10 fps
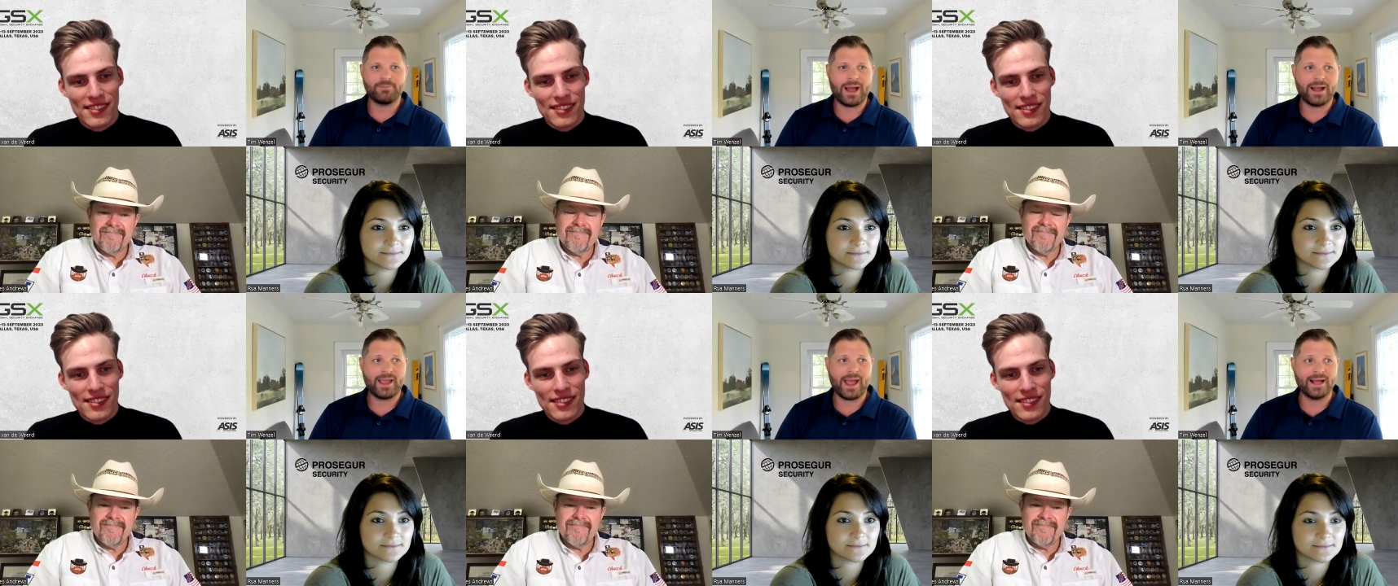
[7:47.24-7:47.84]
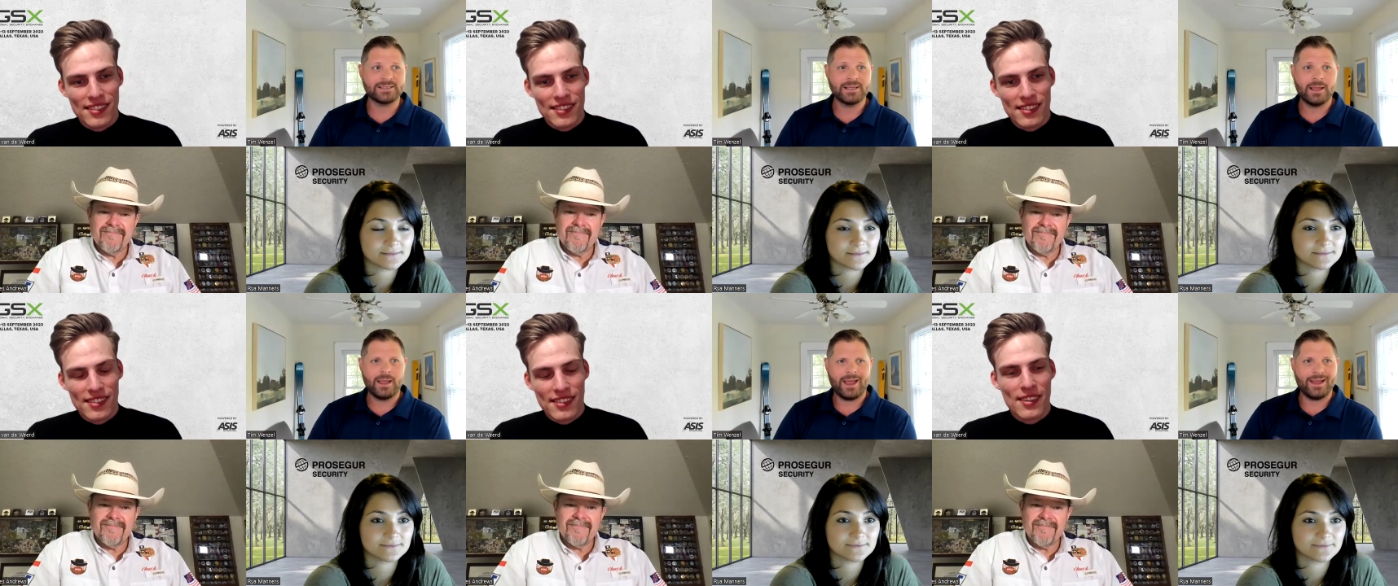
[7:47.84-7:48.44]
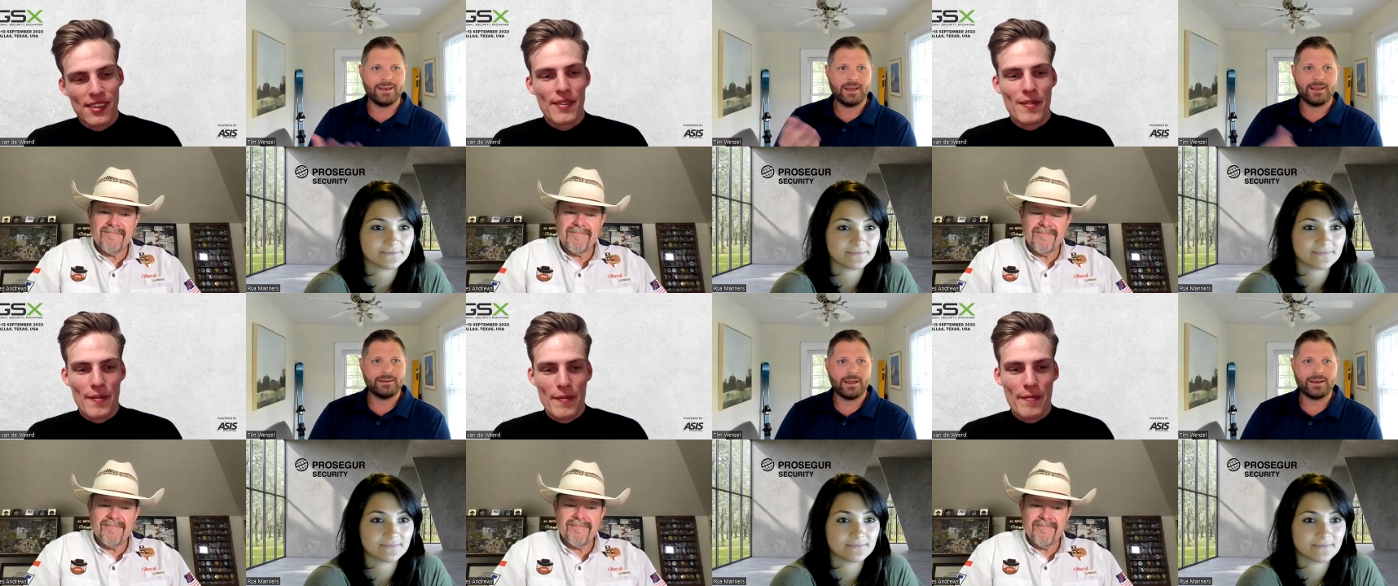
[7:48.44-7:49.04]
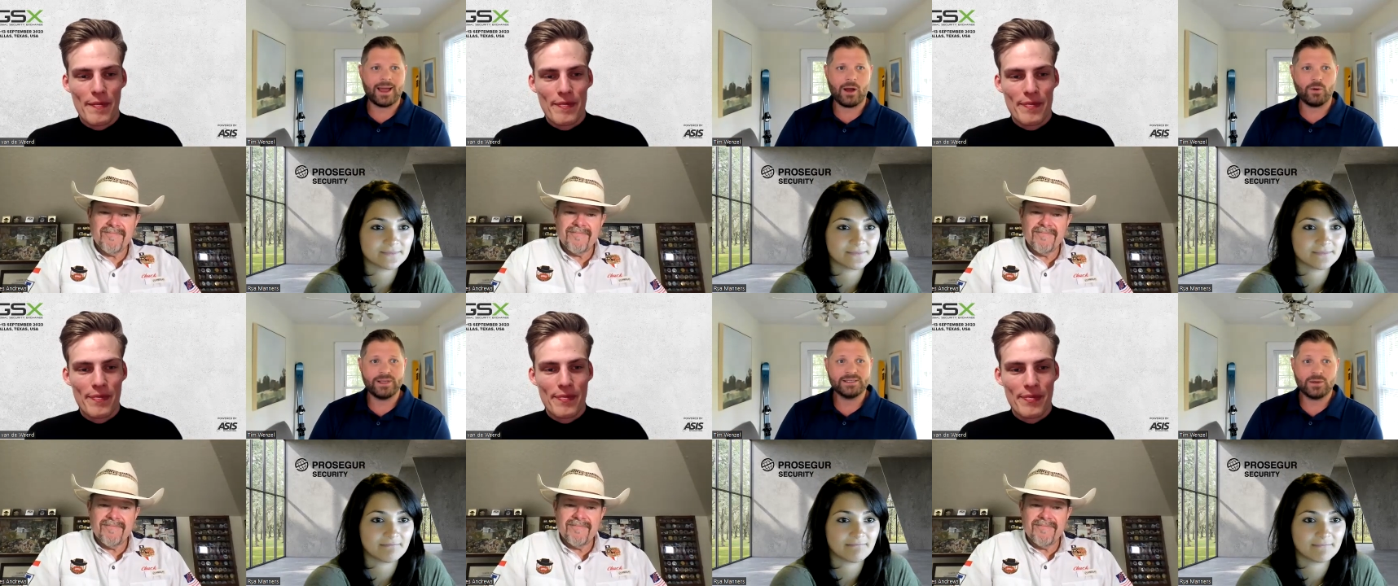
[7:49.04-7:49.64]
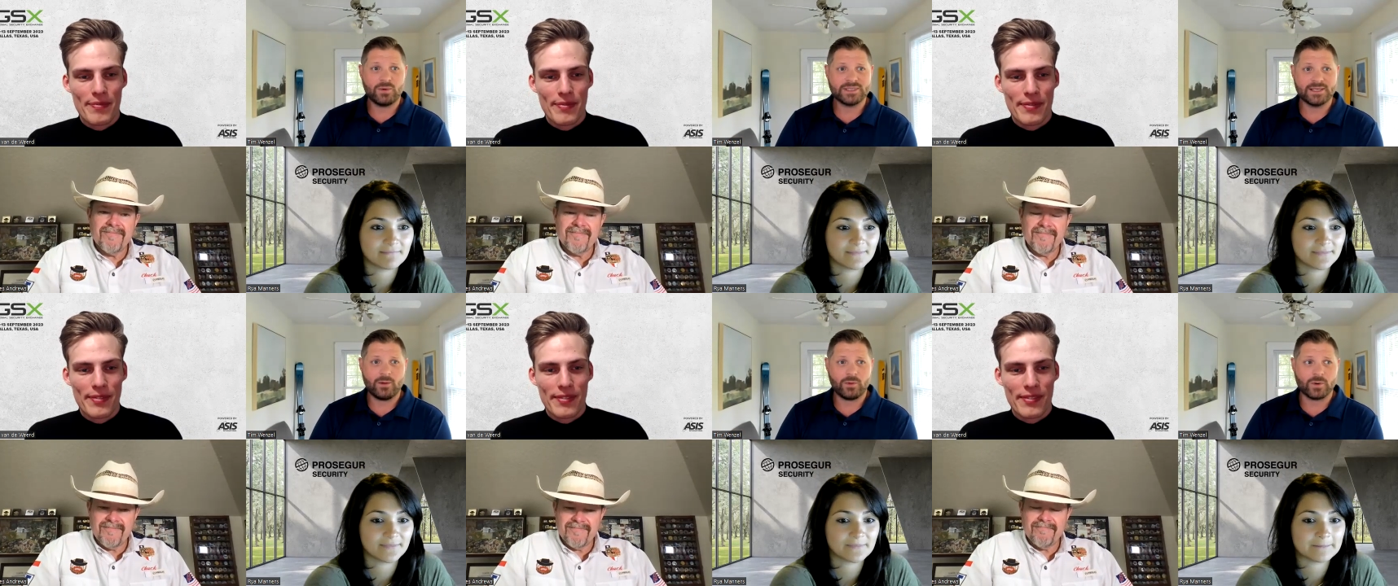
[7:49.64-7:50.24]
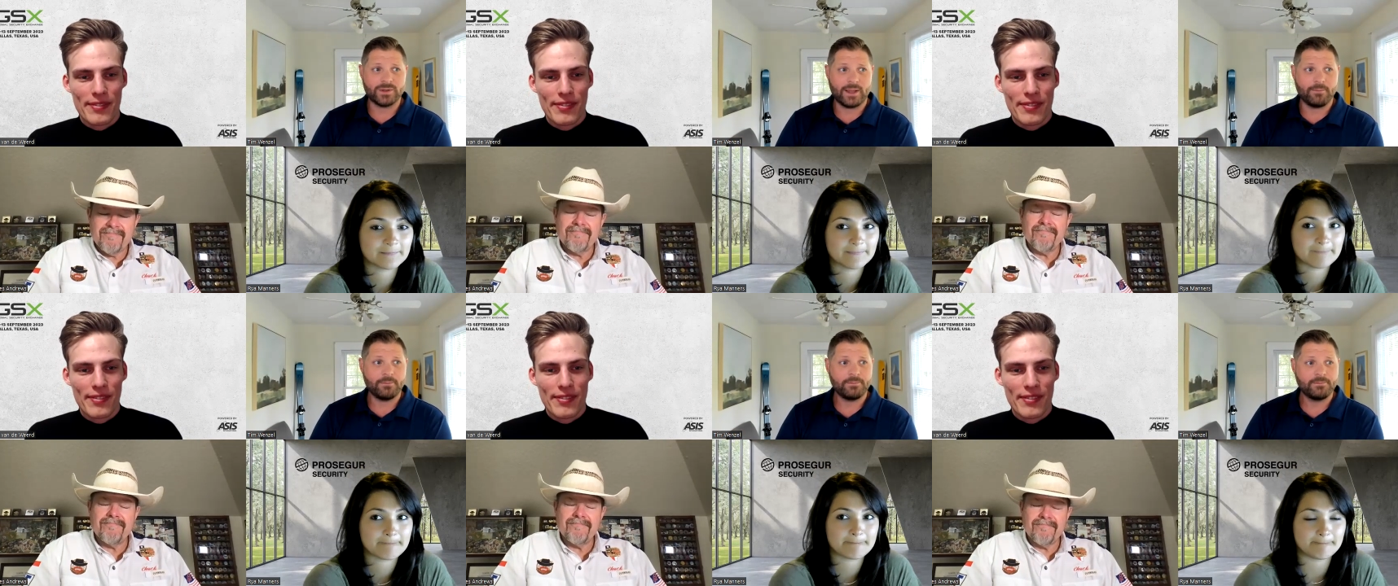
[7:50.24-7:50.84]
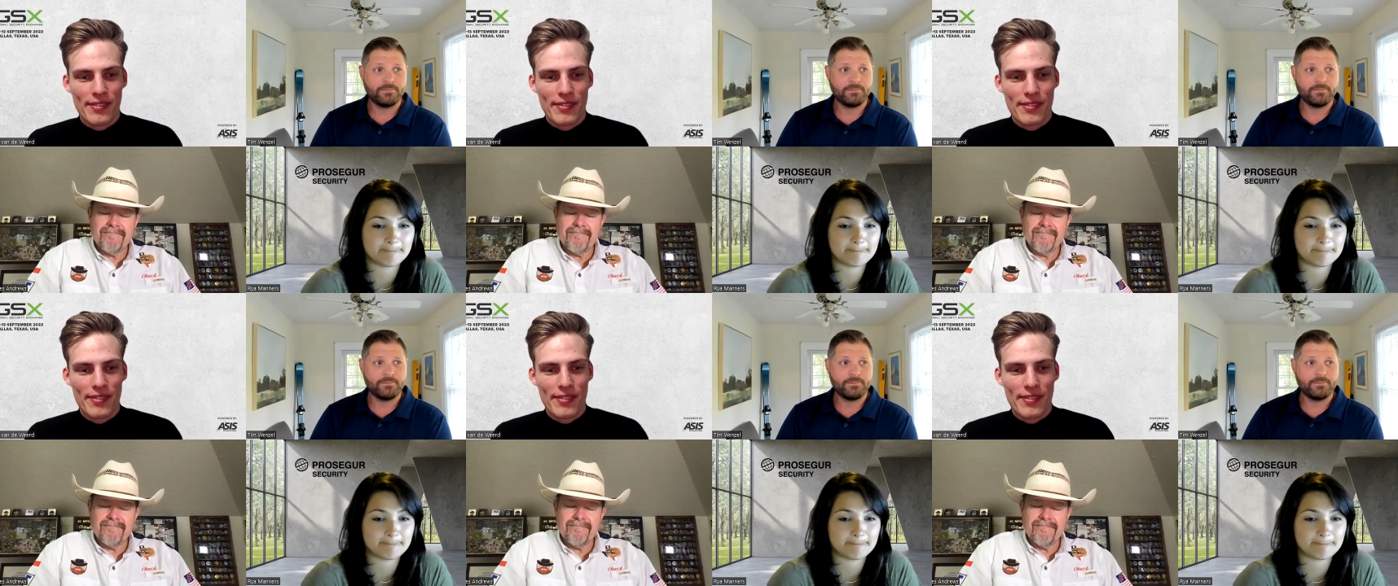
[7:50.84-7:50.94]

Speaker 1: and podcasts, and and and how easy it was to network with them.